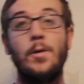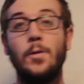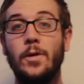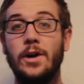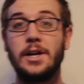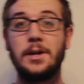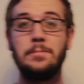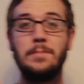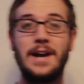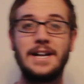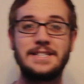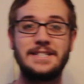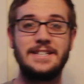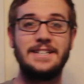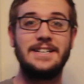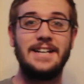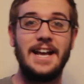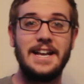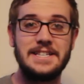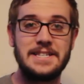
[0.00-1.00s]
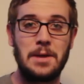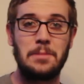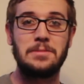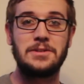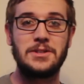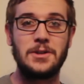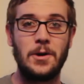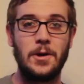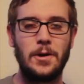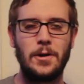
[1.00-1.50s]
Welcome back to today's
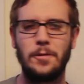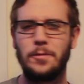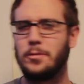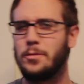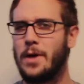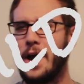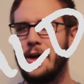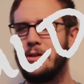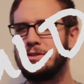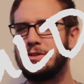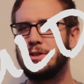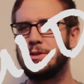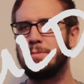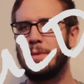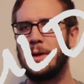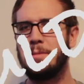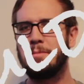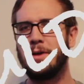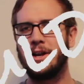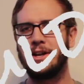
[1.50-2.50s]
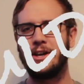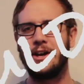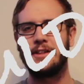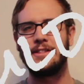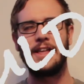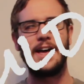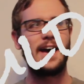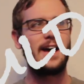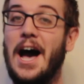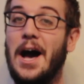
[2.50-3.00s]
episode of Why Would You Spend Money
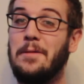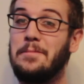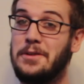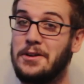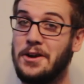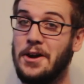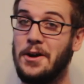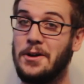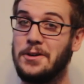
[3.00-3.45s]
on That? I'm your